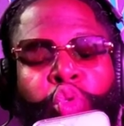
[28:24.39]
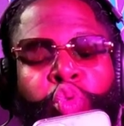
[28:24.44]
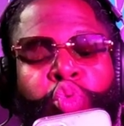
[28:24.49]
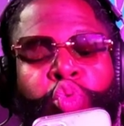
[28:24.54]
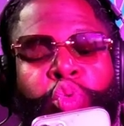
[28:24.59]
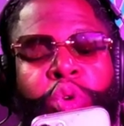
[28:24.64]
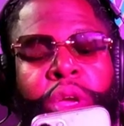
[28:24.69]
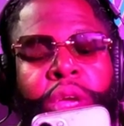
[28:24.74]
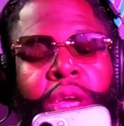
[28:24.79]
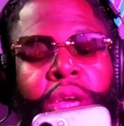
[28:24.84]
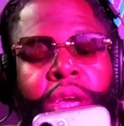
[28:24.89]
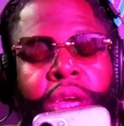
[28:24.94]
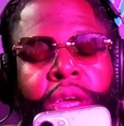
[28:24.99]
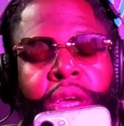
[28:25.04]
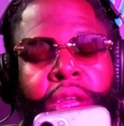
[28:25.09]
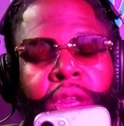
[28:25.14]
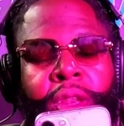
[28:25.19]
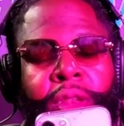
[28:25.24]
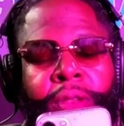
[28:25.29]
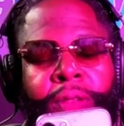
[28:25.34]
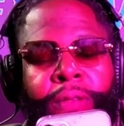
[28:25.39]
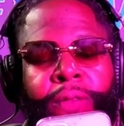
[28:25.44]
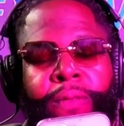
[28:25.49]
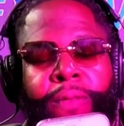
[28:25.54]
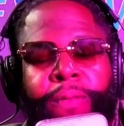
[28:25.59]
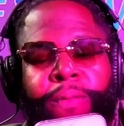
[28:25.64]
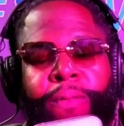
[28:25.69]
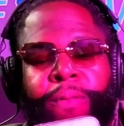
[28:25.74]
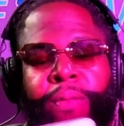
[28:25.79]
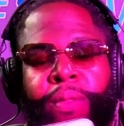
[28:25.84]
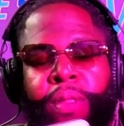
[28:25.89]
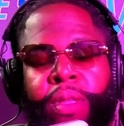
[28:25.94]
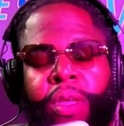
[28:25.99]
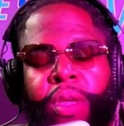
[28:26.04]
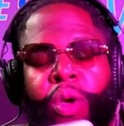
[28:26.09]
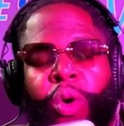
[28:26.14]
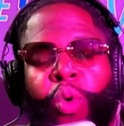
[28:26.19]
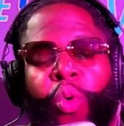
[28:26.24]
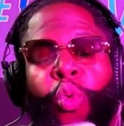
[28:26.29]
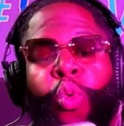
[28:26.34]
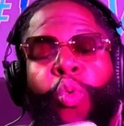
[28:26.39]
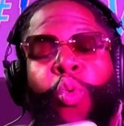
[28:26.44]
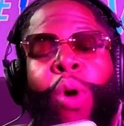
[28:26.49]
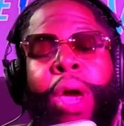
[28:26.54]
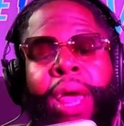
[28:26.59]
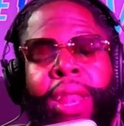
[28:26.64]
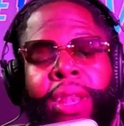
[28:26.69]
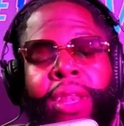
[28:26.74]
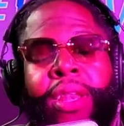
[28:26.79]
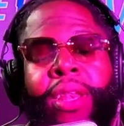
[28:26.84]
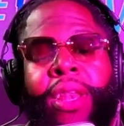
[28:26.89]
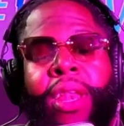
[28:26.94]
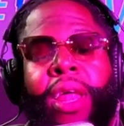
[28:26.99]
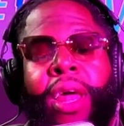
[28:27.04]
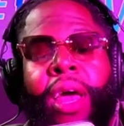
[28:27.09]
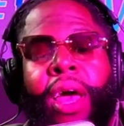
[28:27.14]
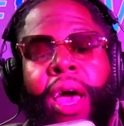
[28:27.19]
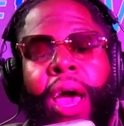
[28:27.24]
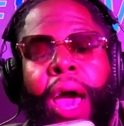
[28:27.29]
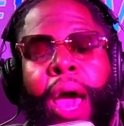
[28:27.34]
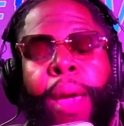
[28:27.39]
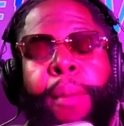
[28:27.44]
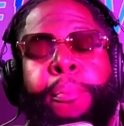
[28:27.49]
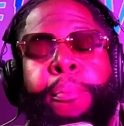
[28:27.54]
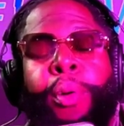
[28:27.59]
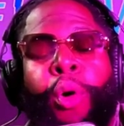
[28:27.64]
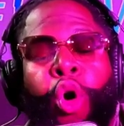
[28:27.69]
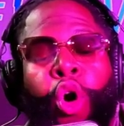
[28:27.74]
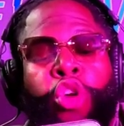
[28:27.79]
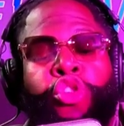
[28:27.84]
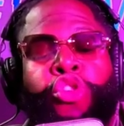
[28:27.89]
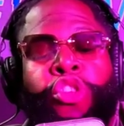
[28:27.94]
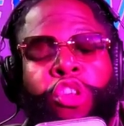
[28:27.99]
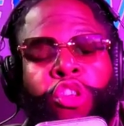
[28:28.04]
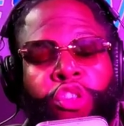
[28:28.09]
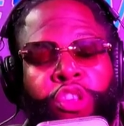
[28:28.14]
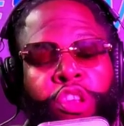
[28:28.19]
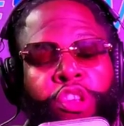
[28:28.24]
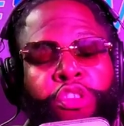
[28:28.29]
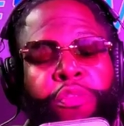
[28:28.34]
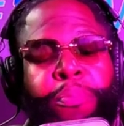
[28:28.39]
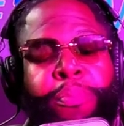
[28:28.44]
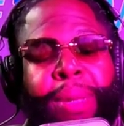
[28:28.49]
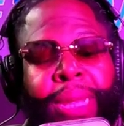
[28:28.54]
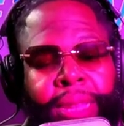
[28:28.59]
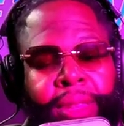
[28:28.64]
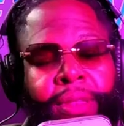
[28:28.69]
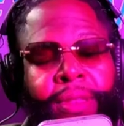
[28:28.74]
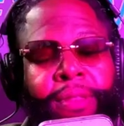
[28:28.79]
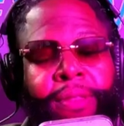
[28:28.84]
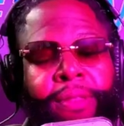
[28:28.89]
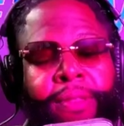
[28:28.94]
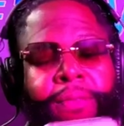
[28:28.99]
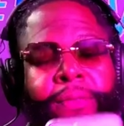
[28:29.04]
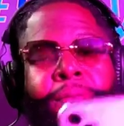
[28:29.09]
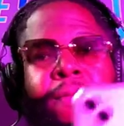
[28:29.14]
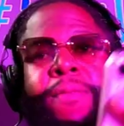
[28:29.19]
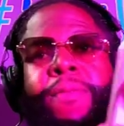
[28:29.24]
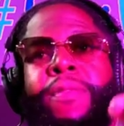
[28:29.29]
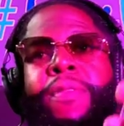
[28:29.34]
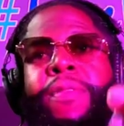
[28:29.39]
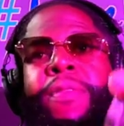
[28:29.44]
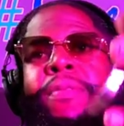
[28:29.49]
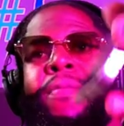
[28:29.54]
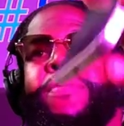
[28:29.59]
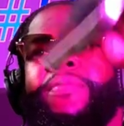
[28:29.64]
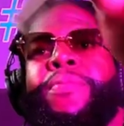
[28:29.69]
I want you to read when I purchased this beat.